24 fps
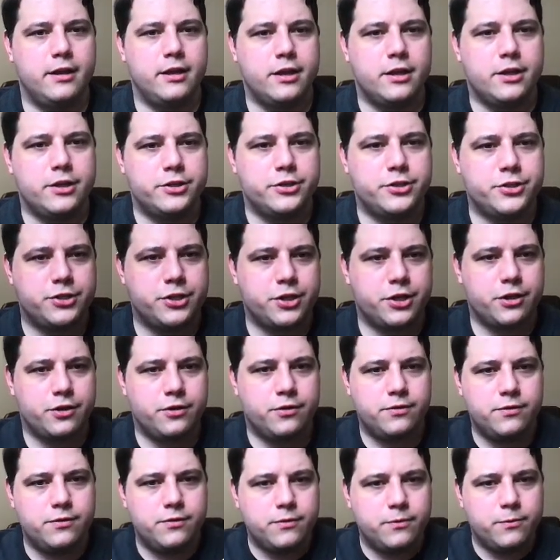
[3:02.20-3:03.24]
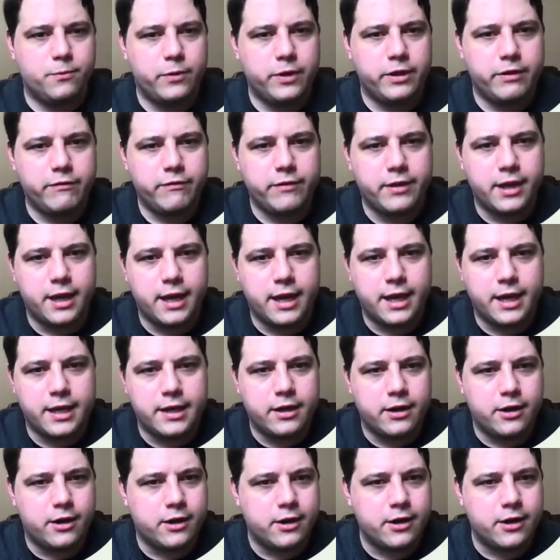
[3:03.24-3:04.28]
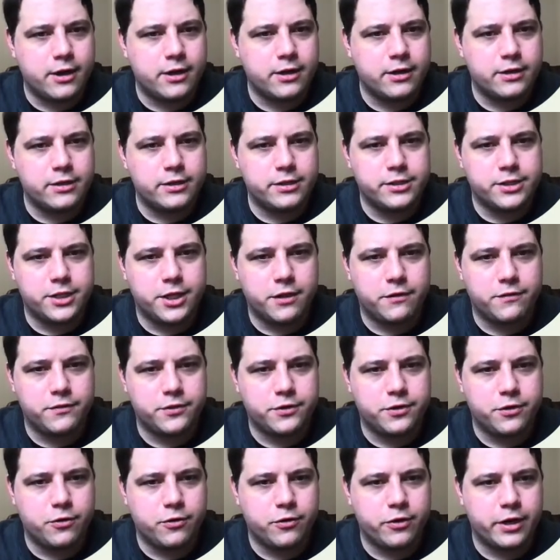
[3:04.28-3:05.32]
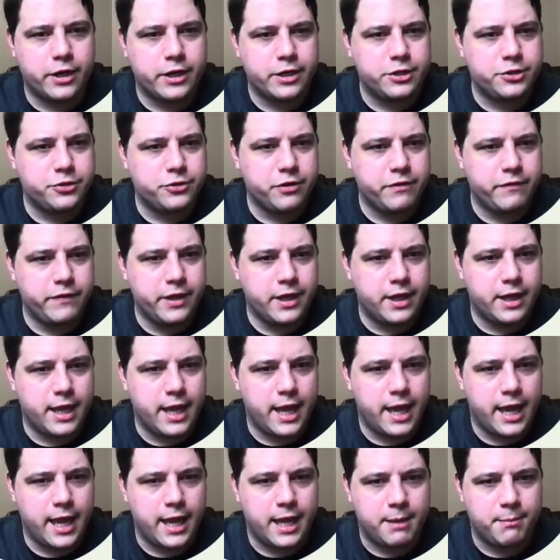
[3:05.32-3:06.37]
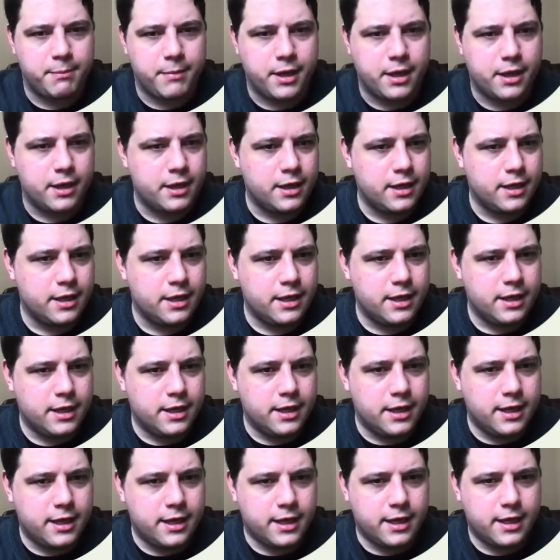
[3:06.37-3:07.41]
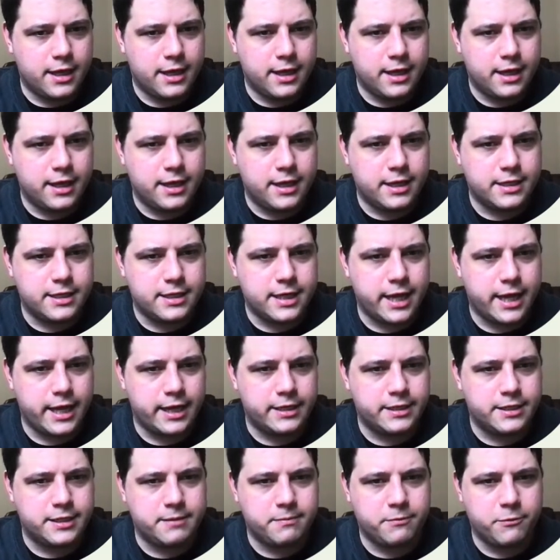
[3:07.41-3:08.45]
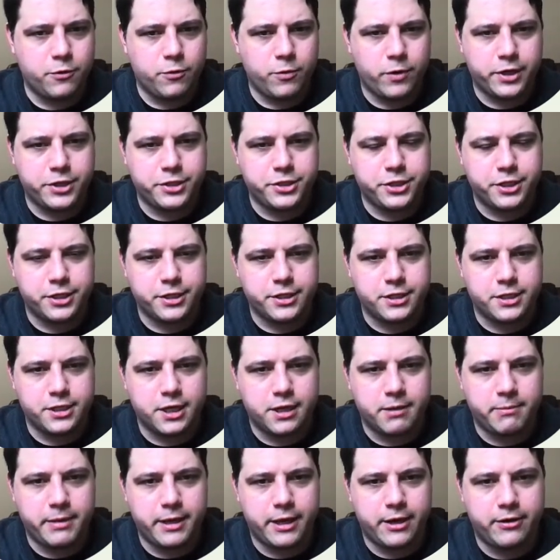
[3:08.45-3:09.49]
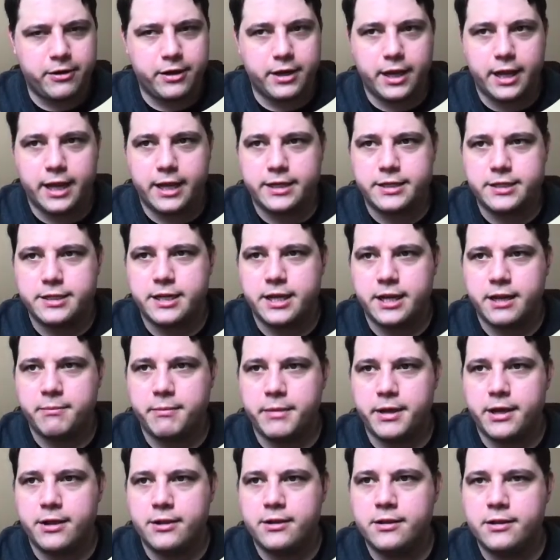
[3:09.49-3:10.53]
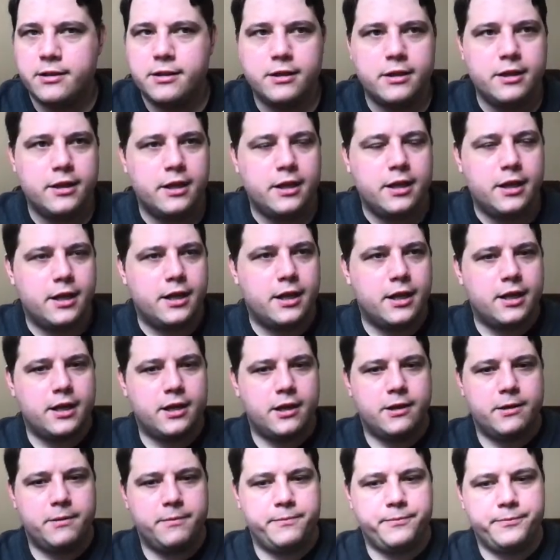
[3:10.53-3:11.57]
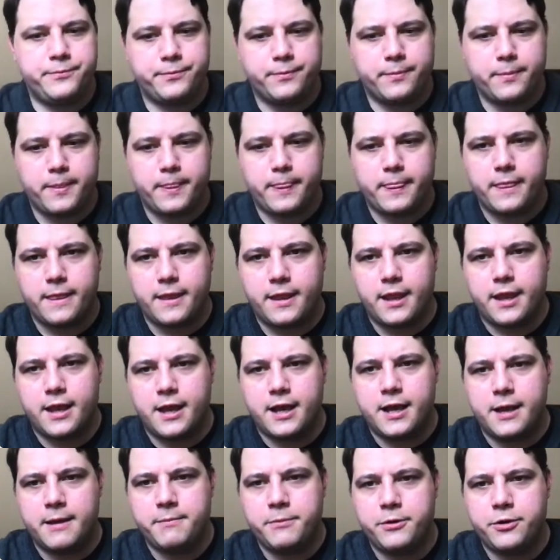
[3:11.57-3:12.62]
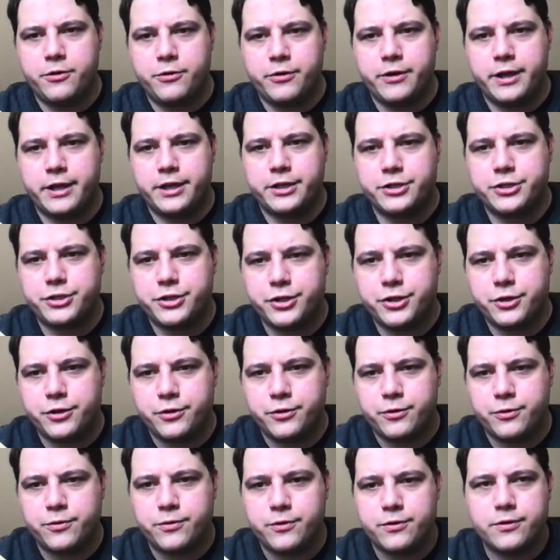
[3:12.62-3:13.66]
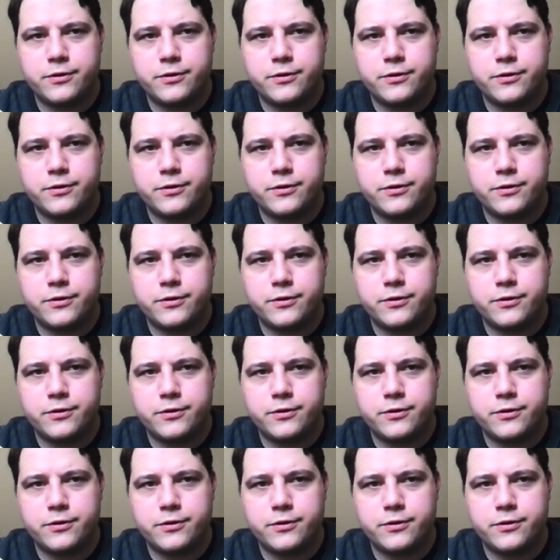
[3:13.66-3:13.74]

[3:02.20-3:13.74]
So we've got our self-scoring trivia game. And it contains some questions about HTML. I'm going to